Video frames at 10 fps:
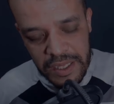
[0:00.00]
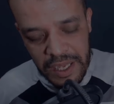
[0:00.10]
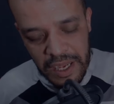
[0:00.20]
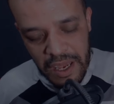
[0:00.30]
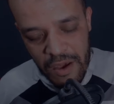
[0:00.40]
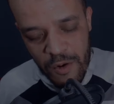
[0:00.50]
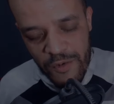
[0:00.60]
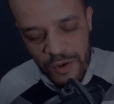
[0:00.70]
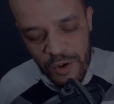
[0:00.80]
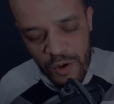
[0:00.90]
Take care
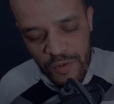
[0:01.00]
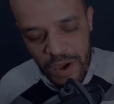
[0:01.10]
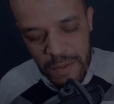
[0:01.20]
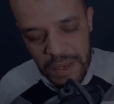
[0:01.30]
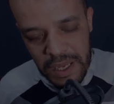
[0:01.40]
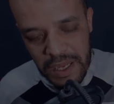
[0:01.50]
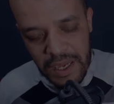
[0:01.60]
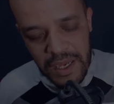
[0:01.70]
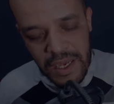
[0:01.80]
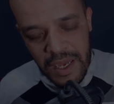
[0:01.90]
of your family